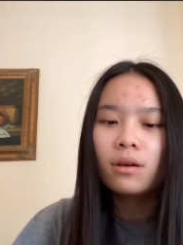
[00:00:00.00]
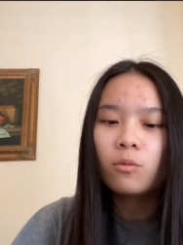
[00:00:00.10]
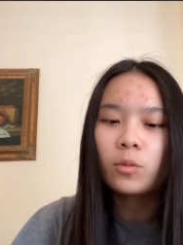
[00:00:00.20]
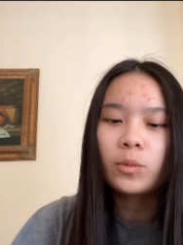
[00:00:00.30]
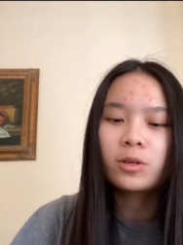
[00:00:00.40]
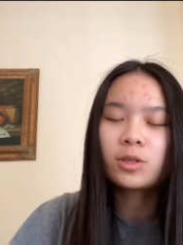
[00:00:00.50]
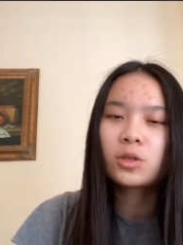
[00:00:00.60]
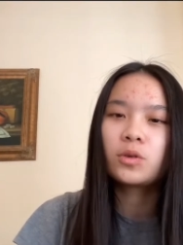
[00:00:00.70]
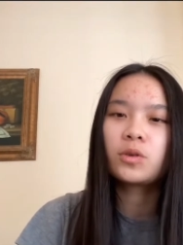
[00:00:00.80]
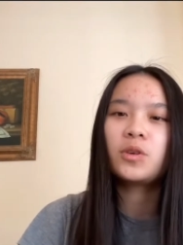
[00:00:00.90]
when we were in
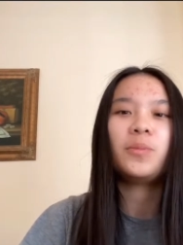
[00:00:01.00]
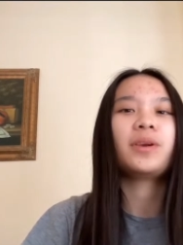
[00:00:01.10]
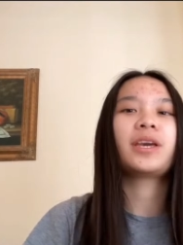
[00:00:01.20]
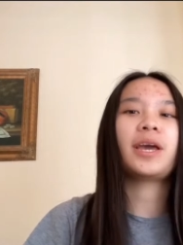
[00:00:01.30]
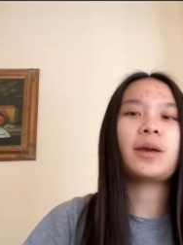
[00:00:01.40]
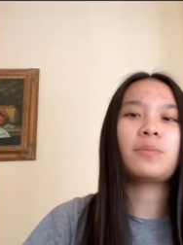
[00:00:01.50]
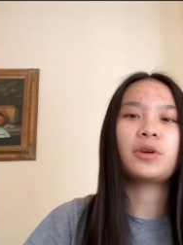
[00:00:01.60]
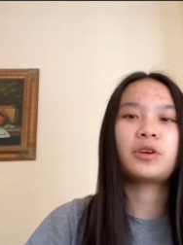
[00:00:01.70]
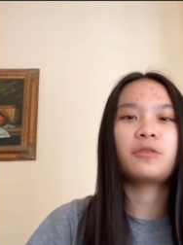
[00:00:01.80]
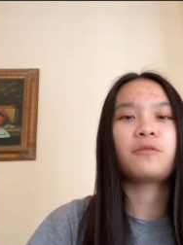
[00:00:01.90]
school, you became the
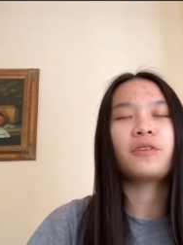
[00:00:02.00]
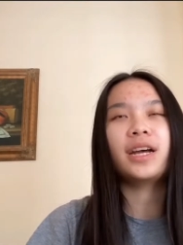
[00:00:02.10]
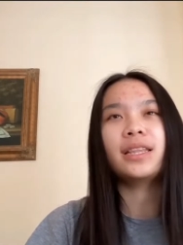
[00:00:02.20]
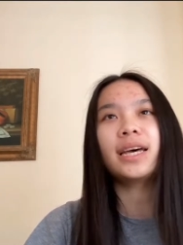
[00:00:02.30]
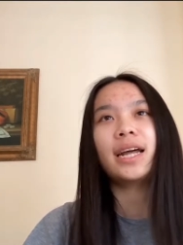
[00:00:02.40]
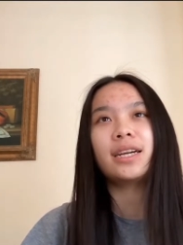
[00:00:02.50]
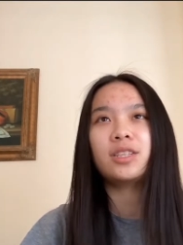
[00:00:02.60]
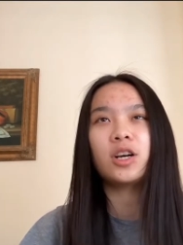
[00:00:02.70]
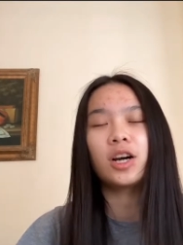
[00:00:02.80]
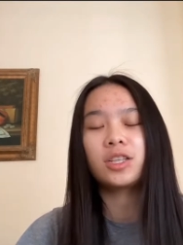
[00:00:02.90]
good friend that I could
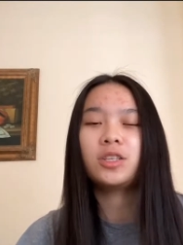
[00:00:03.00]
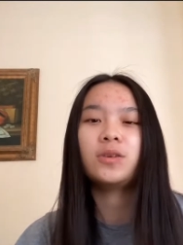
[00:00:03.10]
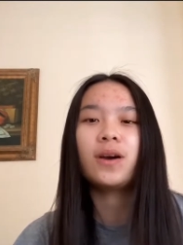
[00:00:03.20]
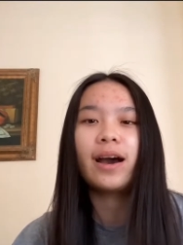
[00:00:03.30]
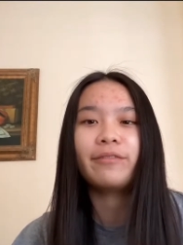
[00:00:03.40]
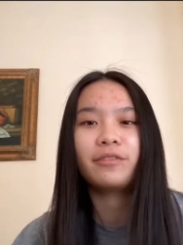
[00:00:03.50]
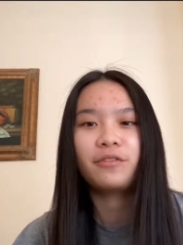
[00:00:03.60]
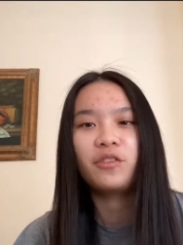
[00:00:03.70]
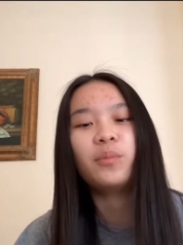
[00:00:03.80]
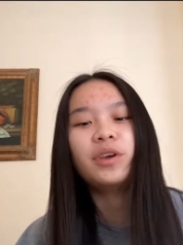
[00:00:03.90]
talk to at the
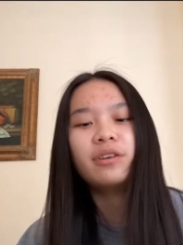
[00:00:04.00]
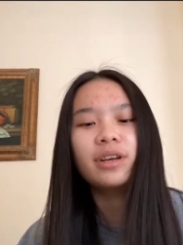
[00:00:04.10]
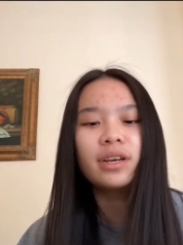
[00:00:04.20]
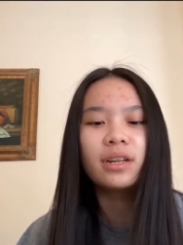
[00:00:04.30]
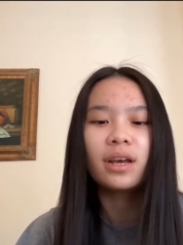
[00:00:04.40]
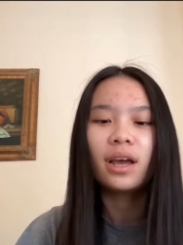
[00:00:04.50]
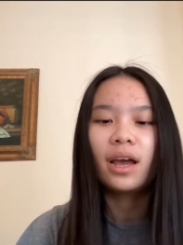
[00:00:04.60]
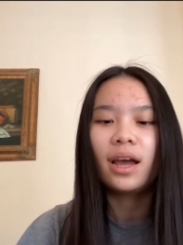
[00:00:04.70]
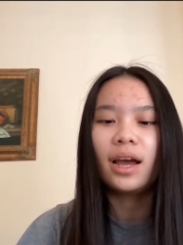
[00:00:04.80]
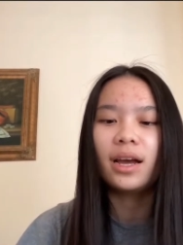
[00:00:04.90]
fifth period
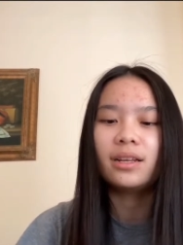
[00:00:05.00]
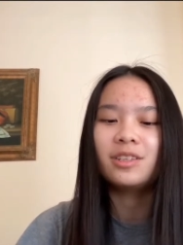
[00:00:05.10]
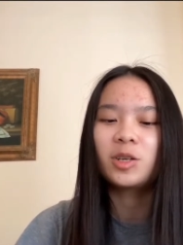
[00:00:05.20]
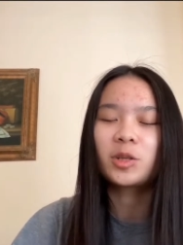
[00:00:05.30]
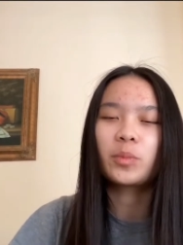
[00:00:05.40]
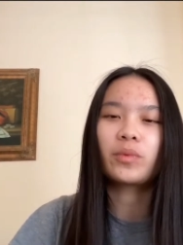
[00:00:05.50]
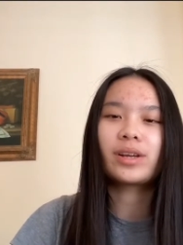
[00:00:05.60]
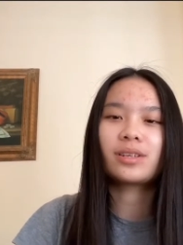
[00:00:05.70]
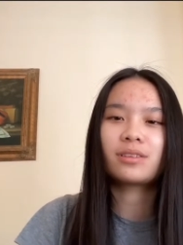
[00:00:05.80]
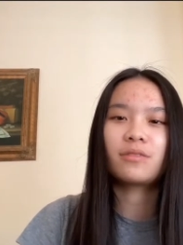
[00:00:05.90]
and during the
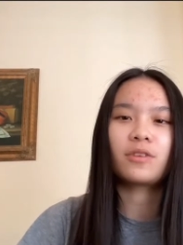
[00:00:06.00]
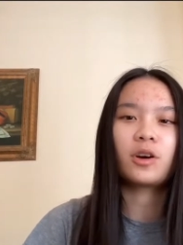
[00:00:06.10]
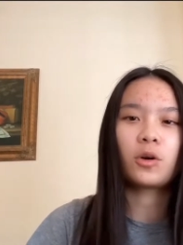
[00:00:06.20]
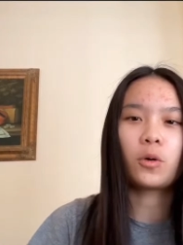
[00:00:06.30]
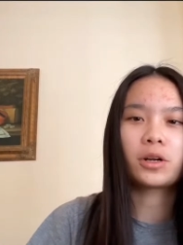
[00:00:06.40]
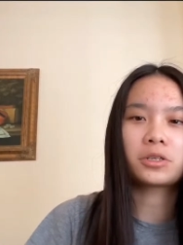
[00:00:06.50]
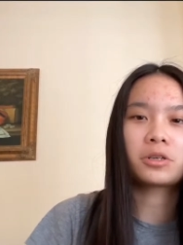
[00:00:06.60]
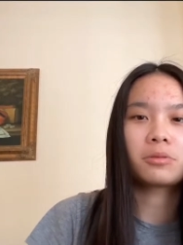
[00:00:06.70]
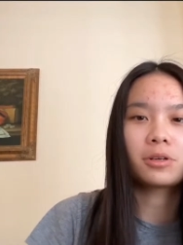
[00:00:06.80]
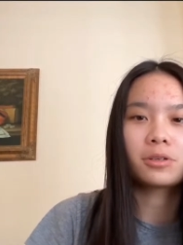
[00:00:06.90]
breaks of our orchestra
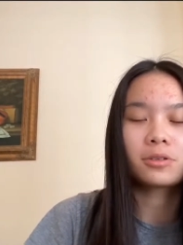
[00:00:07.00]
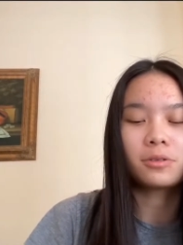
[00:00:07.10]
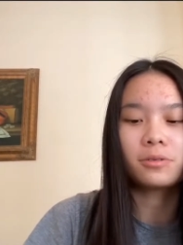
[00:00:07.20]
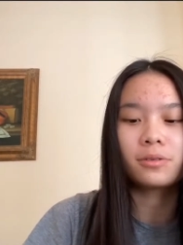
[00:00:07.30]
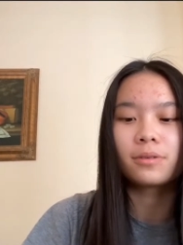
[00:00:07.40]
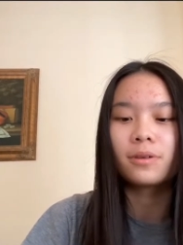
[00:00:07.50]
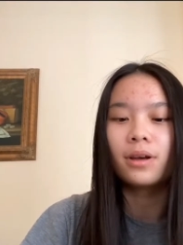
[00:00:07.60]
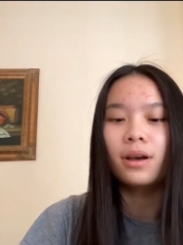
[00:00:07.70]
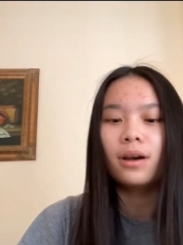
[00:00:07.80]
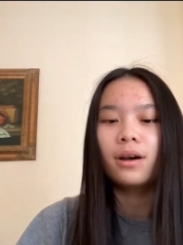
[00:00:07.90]
rehearsal
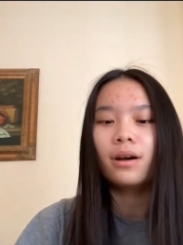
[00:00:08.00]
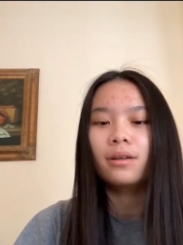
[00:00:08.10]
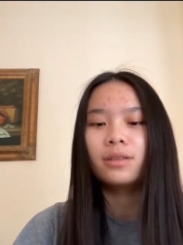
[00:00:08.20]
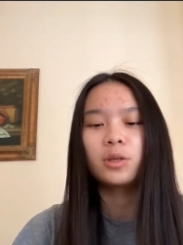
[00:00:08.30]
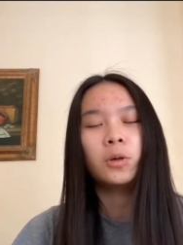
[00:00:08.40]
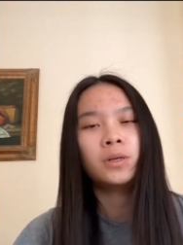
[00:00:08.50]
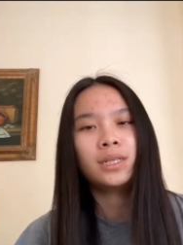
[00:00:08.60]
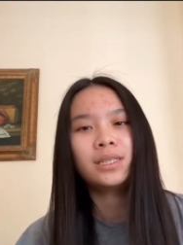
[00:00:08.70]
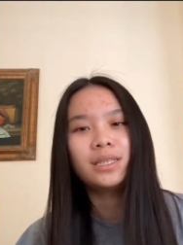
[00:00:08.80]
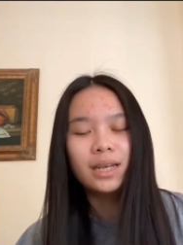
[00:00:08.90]

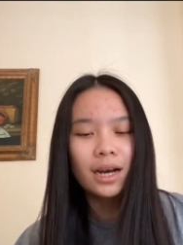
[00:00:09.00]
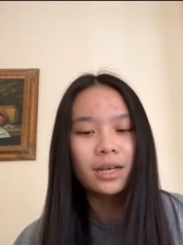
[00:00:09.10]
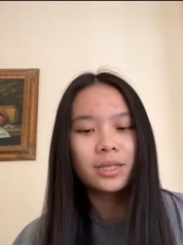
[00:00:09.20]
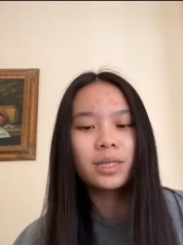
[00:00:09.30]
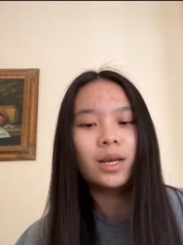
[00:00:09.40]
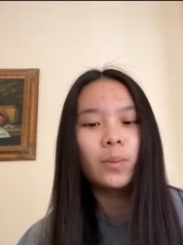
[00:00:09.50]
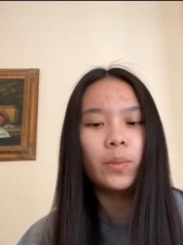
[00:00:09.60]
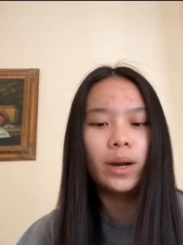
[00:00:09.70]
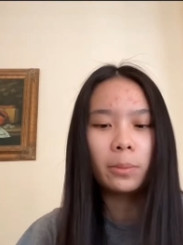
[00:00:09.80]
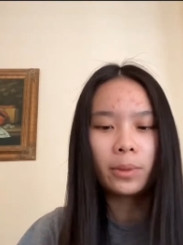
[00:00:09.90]
quarantine sucks,
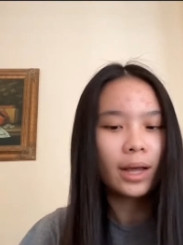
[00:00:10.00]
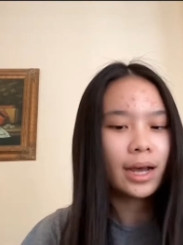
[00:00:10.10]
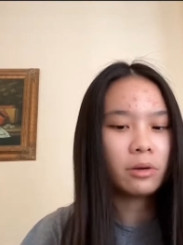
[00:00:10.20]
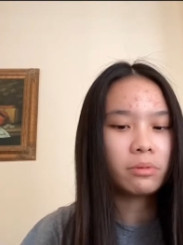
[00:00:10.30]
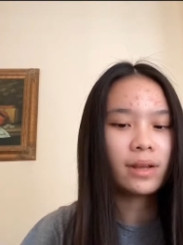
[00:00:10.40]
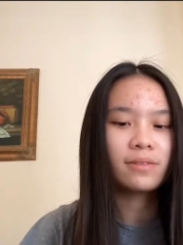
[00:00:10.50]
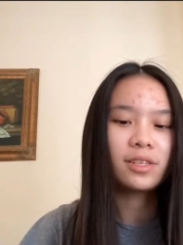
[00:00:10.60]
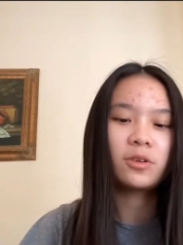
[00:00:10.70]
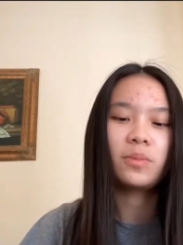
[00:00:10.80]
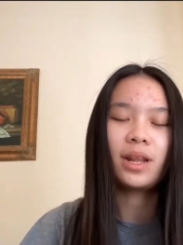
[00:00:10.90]
but I'm glad we have
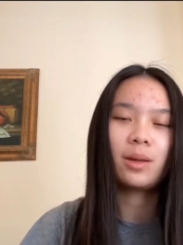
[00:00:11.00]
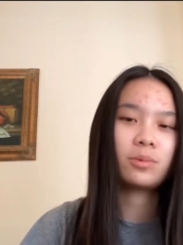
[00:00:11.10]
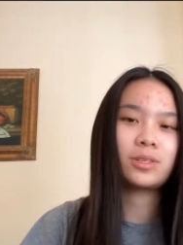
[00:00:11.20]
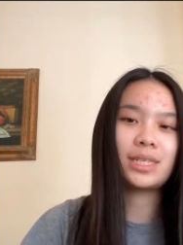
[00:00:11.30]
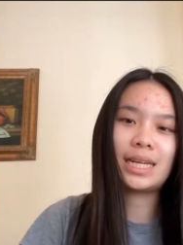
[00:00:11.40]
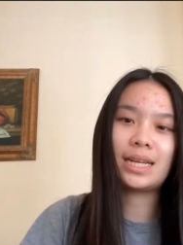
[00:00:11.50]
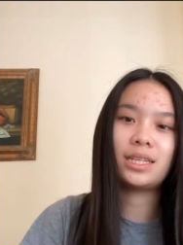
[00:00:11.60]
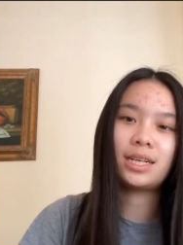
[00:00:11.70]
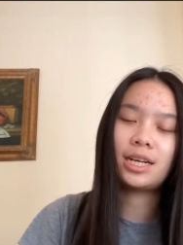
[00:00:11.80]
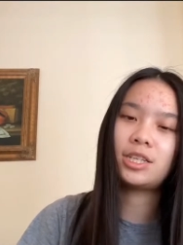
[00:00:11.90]
still been able to stay
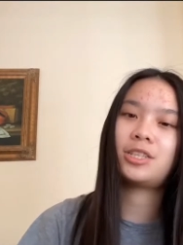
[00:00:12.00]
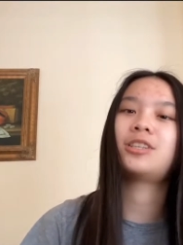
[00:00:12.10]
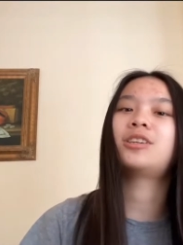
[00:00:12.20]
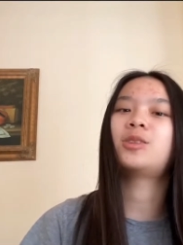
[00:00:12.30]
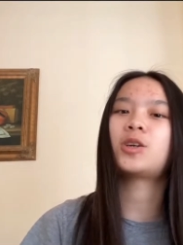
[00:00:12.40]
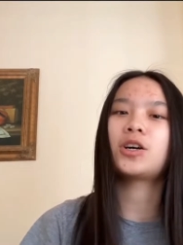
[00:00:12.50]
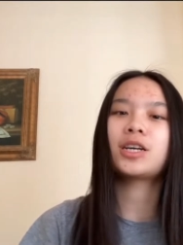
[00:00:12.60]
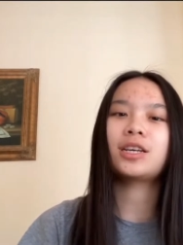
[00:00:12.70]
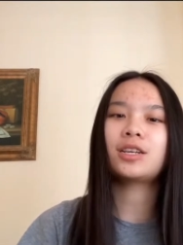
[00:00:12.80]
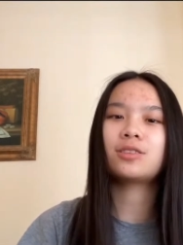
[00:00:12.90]
in touch,
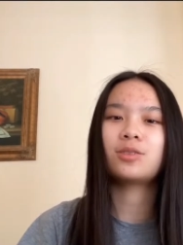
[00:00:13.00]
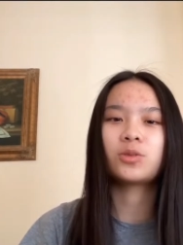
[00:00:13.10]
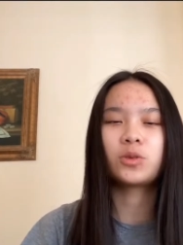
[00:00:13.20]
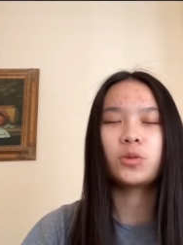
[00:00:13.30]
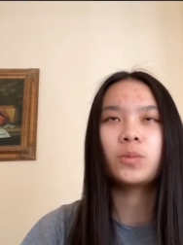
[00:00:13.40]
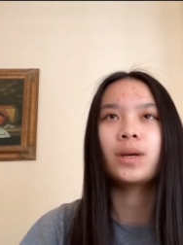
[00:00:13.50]
talking on Zoom,